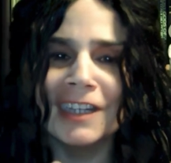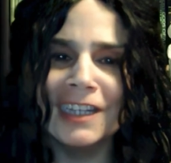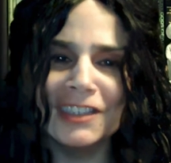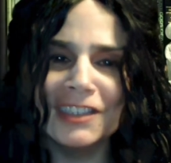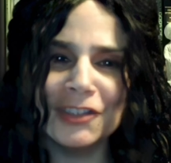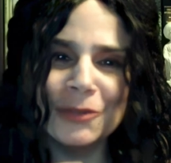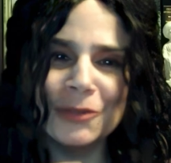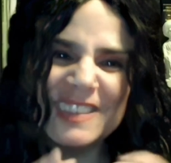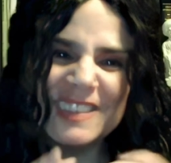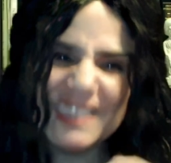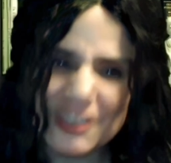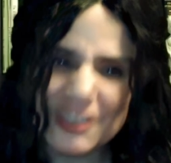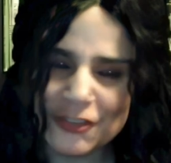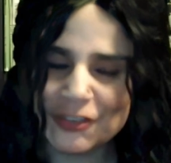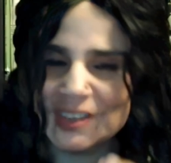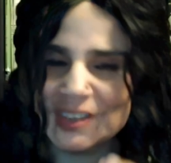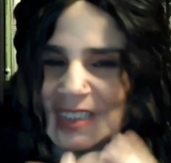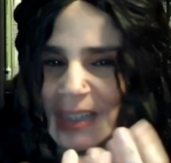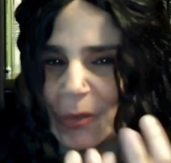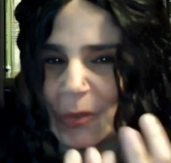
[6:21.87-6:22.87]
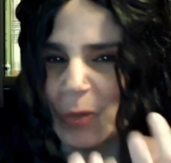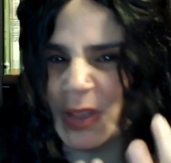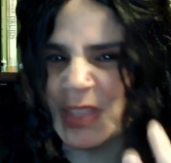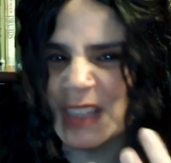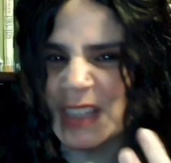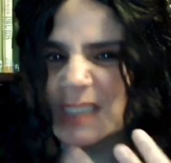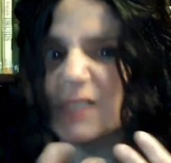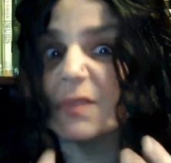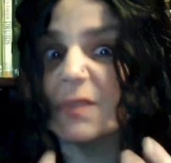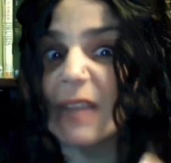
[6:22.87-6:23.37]
So it's interesting what
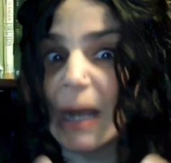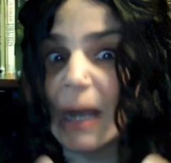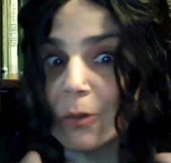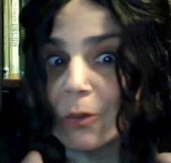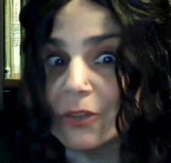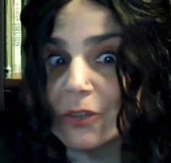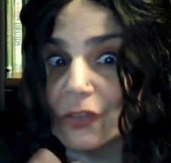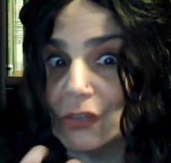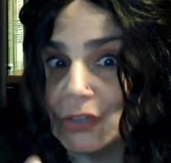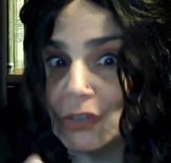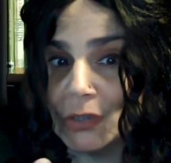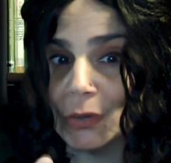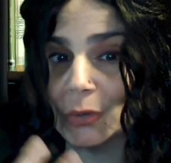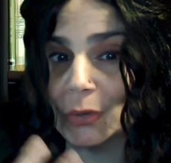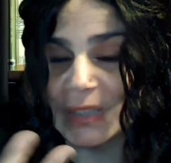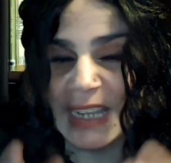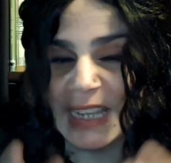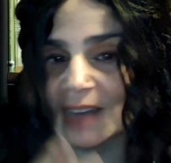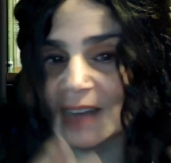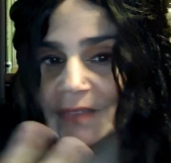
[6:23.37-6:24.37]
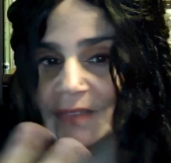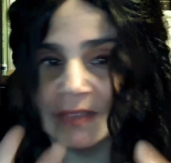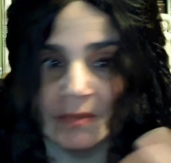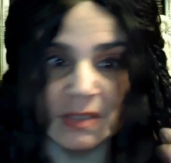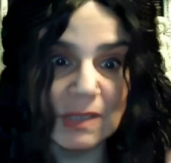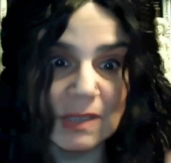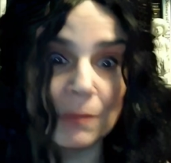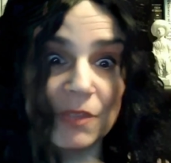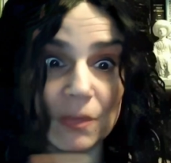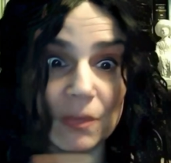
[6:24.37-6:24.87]
these flowers do, and
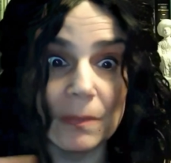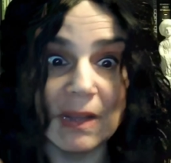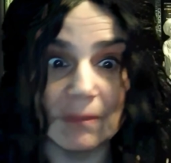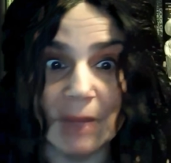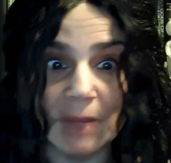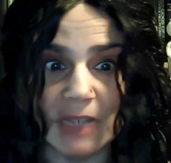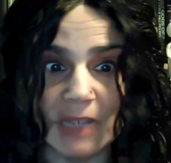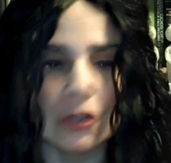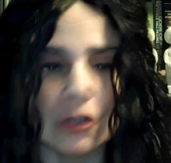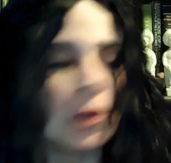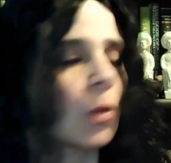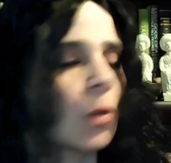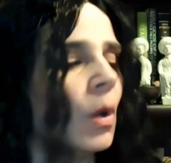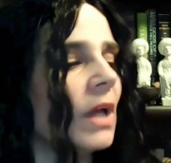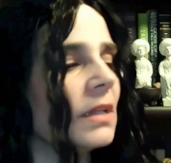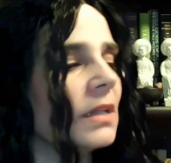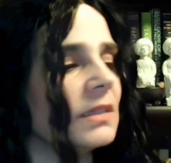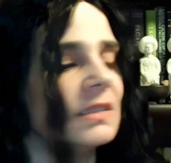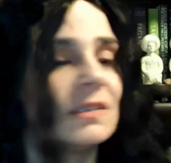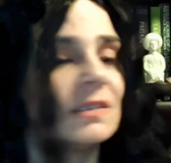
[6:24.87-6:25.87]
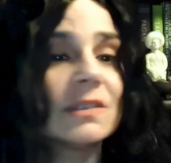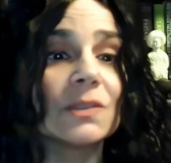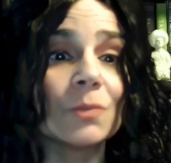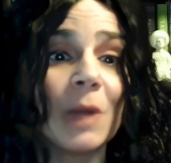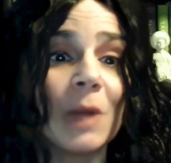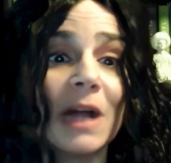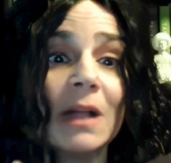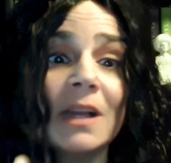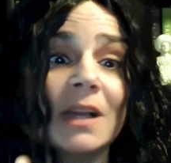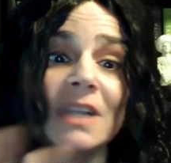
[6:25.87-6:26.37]
some of them have magical qualities as
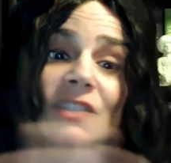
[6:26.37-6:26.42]
well.